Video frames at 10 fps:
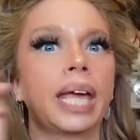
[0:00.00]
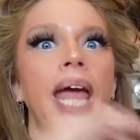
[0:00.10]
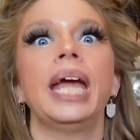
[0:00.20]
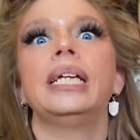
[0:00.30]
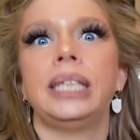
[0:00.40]

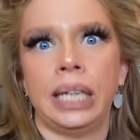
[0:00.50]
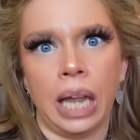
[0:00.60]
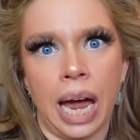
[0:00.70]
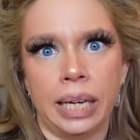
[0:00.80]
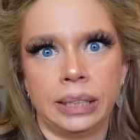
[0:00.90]

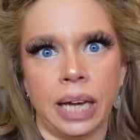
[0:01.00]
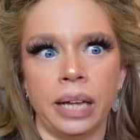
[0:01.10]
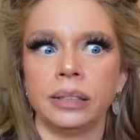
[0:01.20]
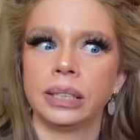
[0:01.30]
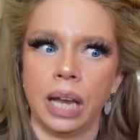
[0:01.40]
candy-like
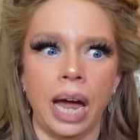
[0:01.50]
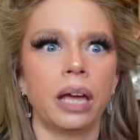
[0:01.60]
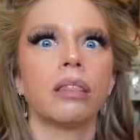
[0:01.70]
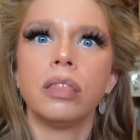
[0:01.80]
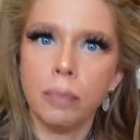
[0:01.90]
scents,
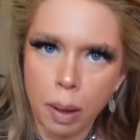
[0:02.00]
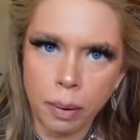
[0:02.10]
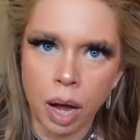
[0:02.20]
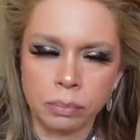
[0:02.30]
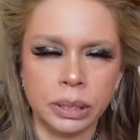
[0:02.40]
like the
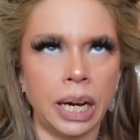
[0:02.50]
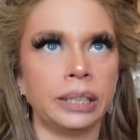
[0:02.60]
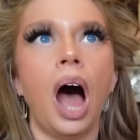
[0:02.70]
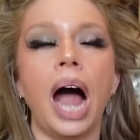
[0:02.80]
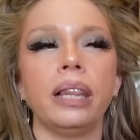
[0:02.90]
bubblegum scent.
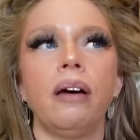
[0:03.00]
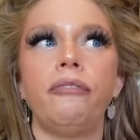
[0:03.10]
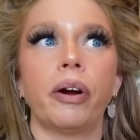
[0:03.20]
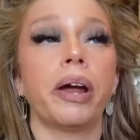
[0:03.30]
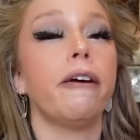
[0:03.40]
I love
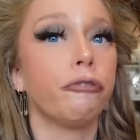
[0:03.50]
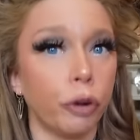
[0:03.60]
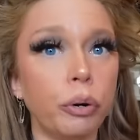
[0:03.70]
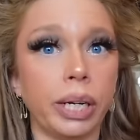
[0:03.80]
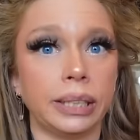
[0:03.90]
very
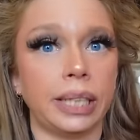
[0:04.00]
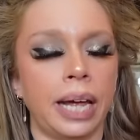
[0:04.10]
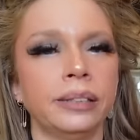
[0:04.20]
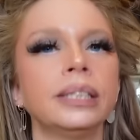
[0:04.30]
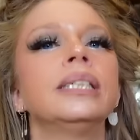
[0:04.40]
fruity
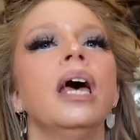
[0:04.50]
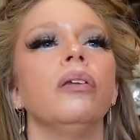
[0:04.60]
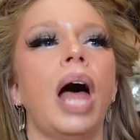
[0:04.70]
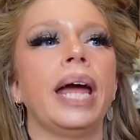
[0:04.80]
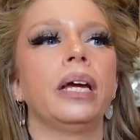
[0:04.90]
scents,
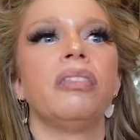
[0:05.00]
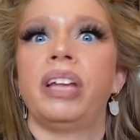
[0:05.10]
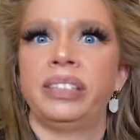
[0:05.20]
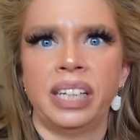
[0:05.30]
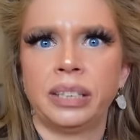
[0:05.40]
like
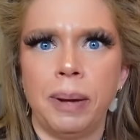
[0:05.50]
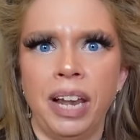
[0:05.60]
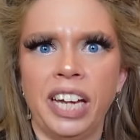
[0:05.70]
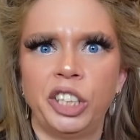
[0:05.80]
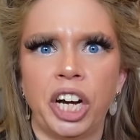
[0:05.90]
things that smell
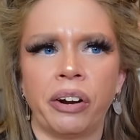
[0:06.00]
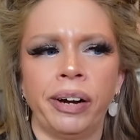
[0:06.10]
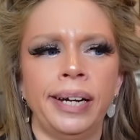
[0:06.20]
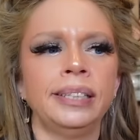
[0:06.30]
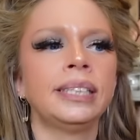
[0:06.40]
like
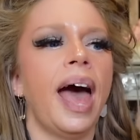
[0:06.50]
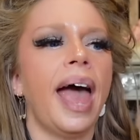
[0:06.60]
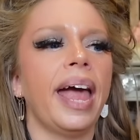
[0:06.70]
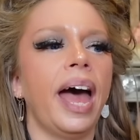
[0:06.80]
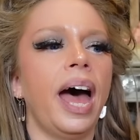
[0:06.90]
cherries.
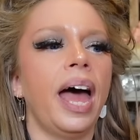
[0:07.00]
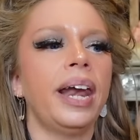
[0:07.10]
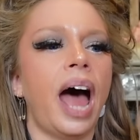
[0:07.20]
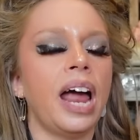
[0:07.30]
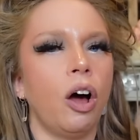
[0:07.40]
And
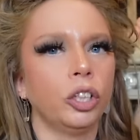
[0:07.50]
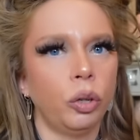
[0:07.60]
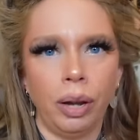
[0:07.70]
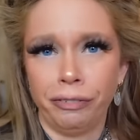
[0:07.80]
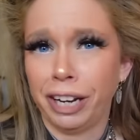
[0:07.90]
I also
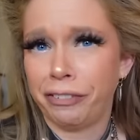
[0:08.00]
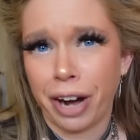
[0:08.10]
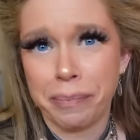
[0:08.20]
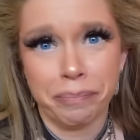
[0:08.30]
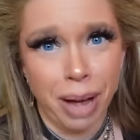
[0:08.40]
love like
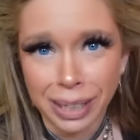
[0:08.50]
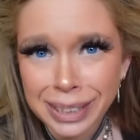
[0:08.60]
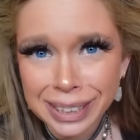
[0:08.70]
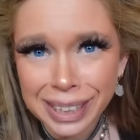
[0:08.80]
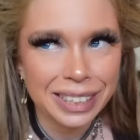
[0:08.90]
very
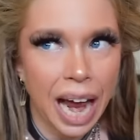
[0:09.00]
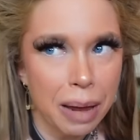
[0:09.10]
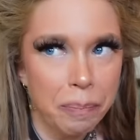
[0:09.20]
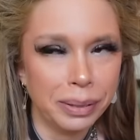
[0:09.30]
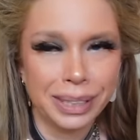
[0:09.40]
musk
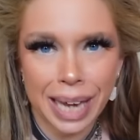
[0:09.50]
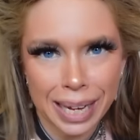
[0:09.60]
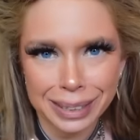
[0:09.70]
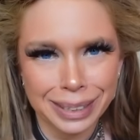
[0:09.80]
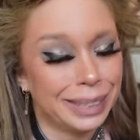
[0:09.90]
type
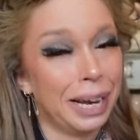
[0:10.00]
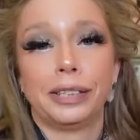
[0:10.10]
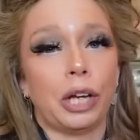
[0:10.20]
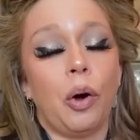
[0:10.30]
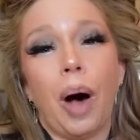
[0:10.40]
scents.
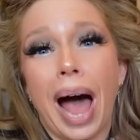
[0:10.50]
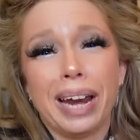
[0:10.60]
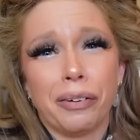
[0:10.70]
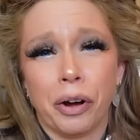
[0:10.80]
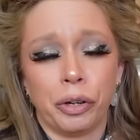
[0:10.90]
So I
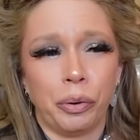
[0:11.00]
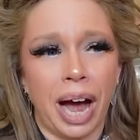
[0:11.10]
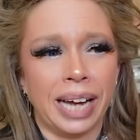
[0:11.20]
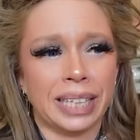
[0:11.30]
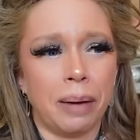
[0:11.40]
don't know, you
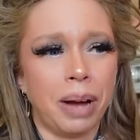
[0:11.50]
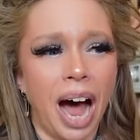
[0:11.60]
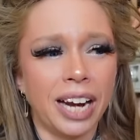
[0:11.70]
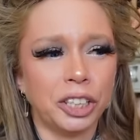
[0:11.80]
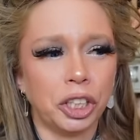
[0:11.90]
guys, I'm
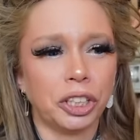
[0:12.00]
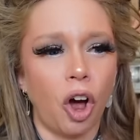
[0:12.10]
kind of just